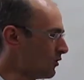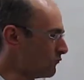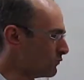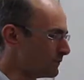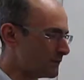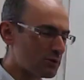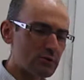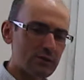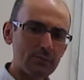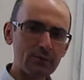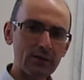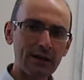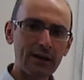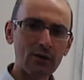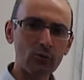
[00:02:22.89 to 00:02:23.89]
will be to
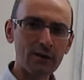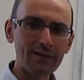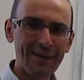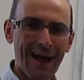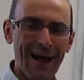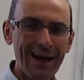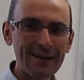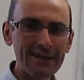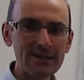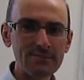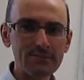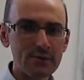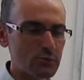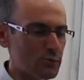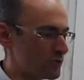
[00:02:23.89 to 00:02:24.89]
simply calculate the height
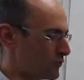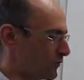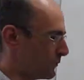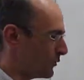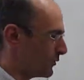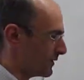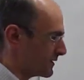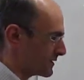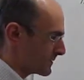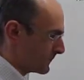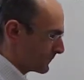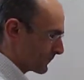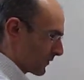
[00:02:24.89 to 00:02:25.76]
between two points.